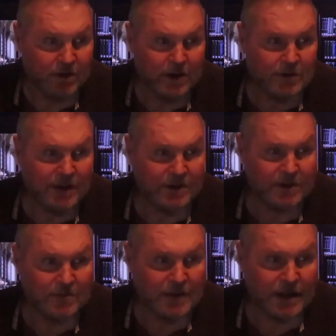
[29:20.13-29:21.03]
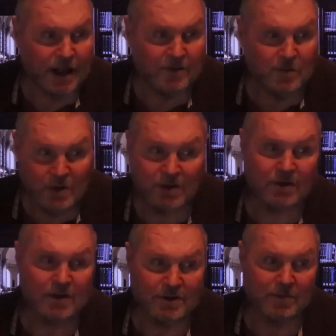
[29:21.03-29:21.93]
It's the only reason God
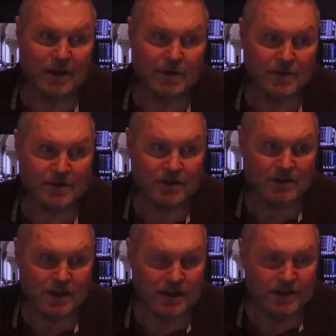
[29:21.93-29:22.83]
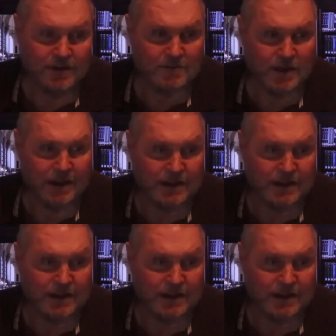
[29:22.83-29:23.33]
would crush a man with disease